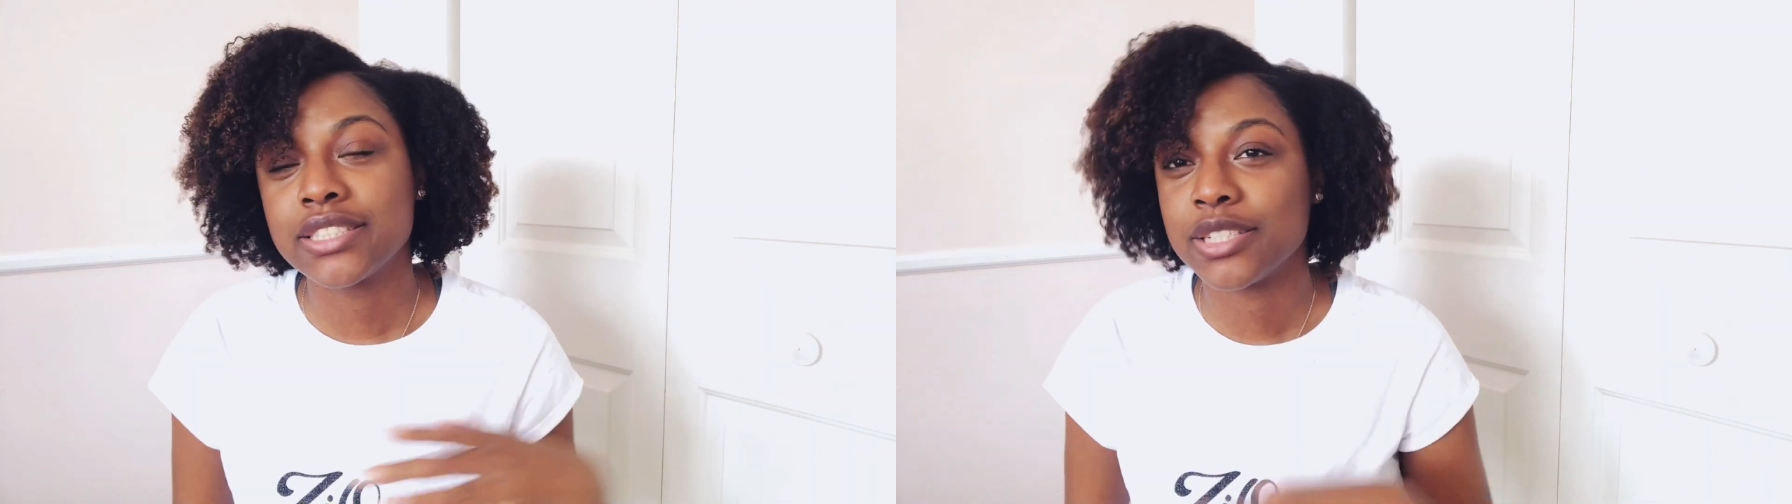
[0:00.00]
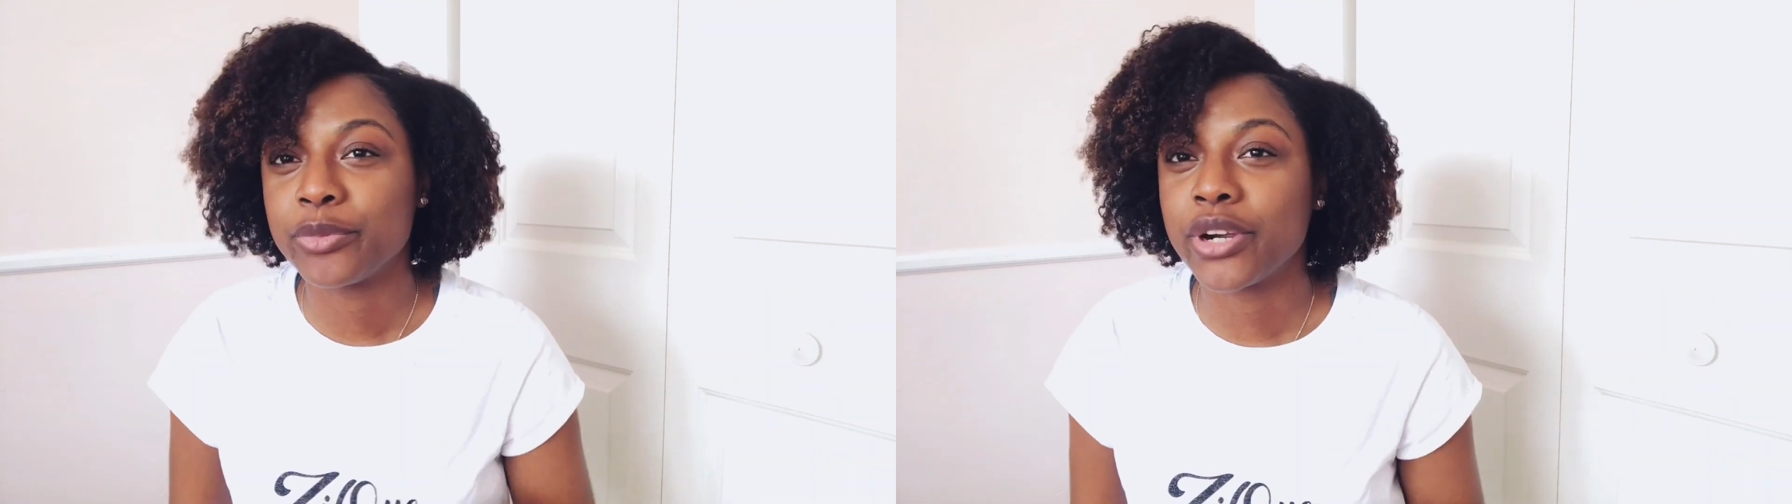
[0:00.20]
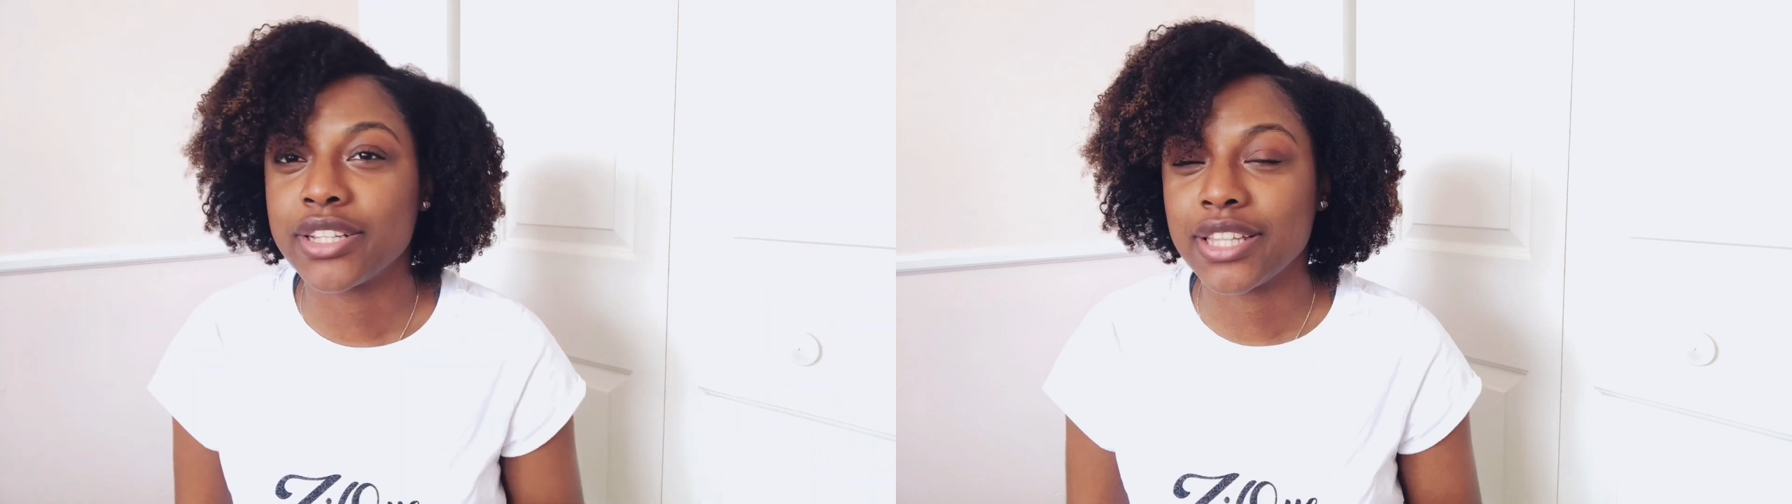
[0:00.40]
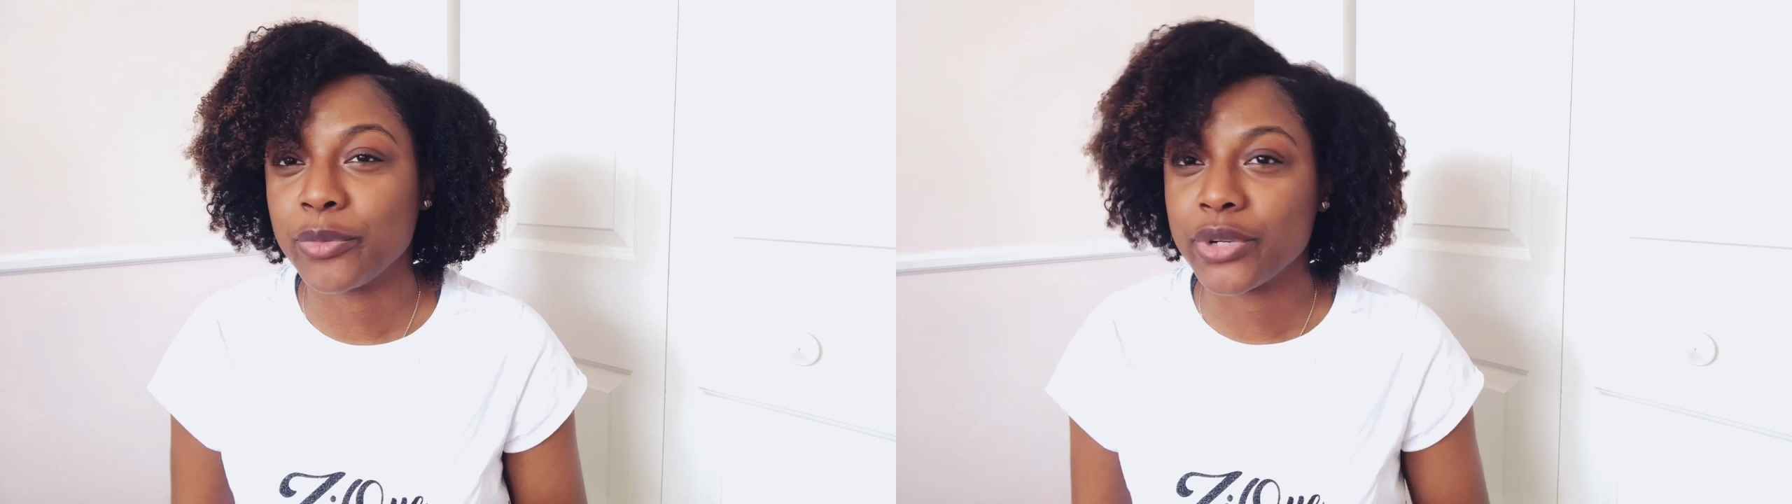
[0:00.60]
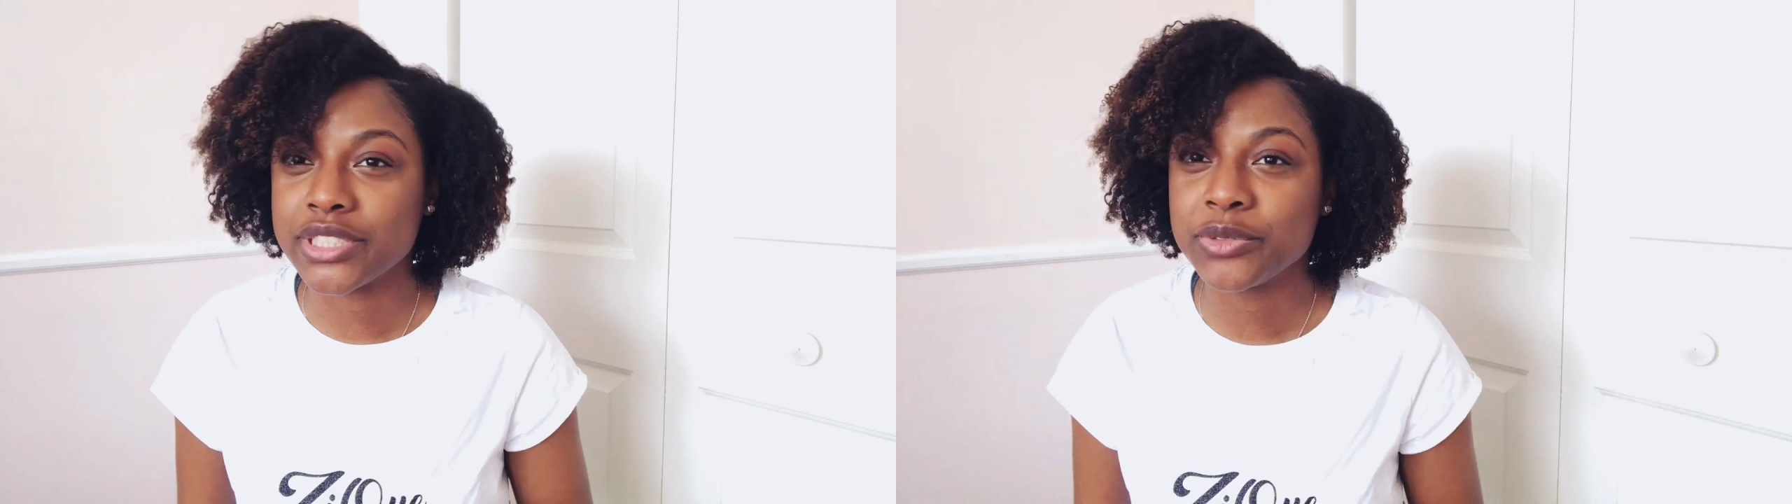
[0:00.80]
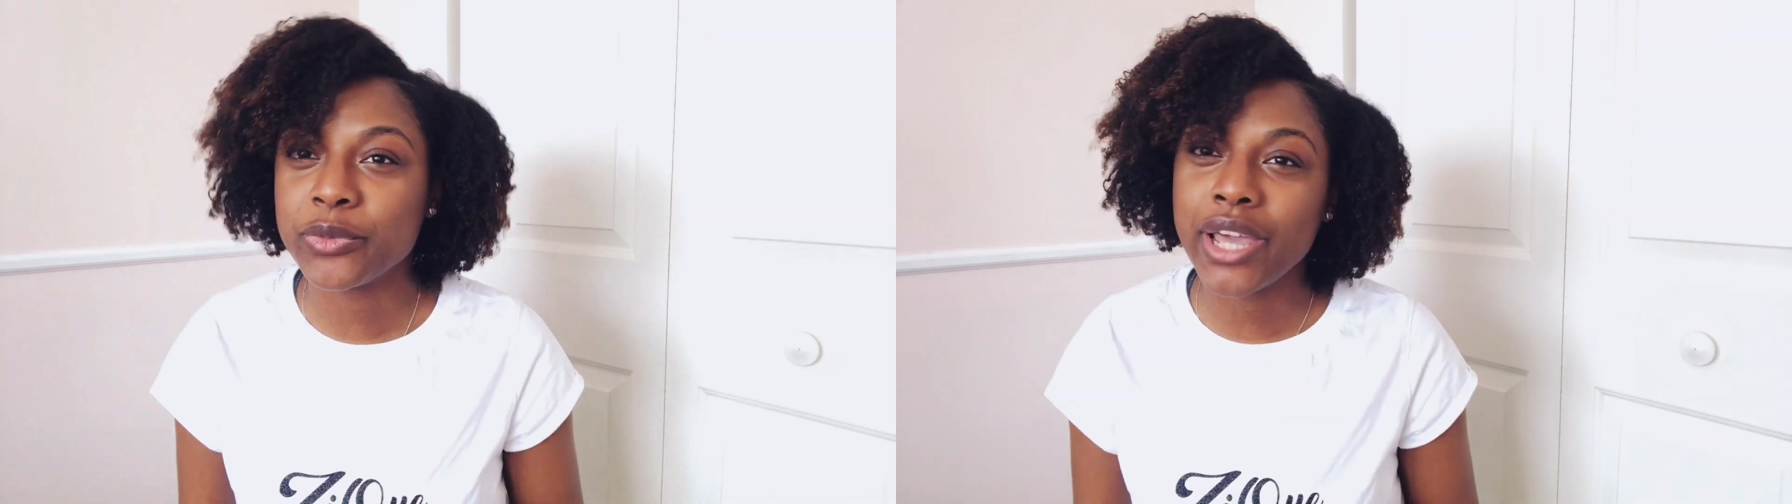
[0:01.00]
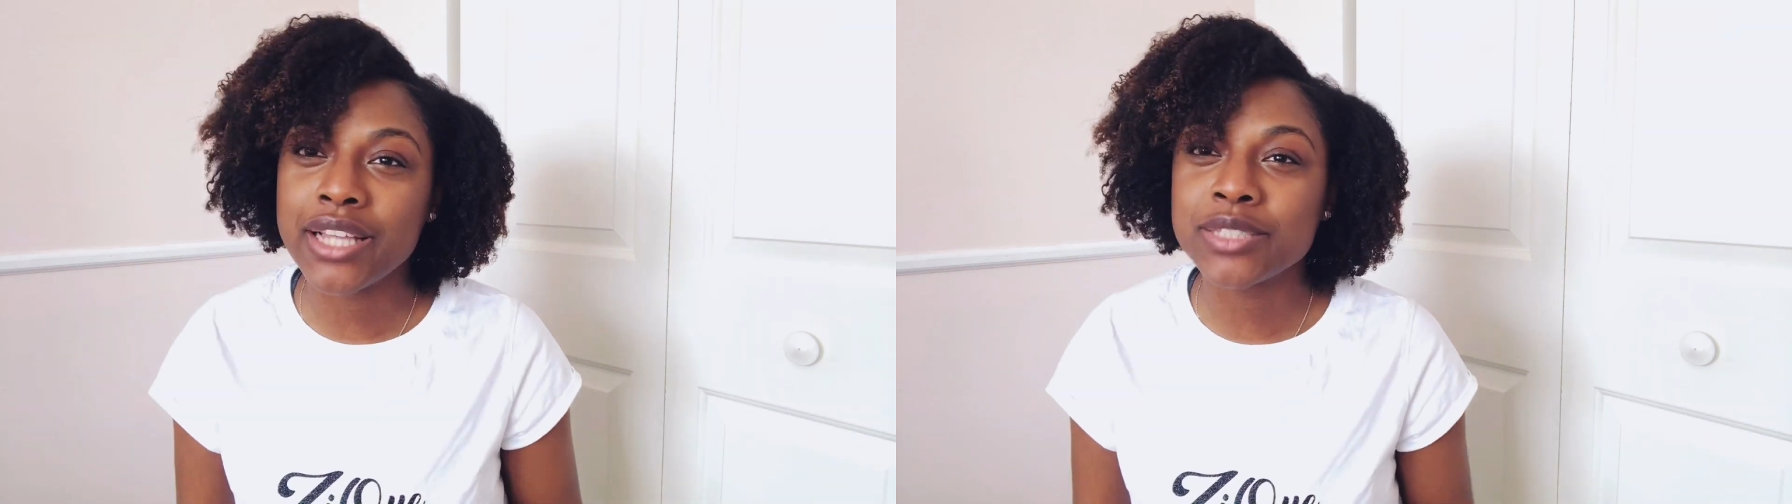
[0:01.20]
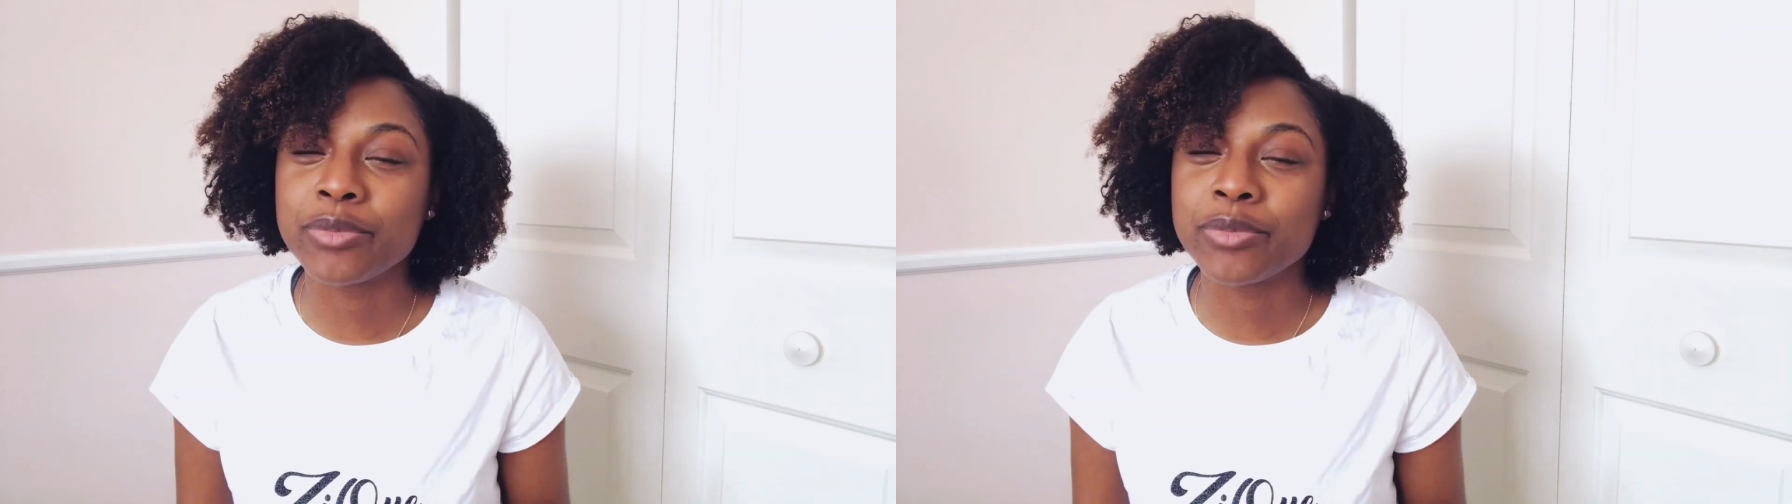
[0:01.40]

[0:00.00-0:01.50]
and the part that wasn't waxed,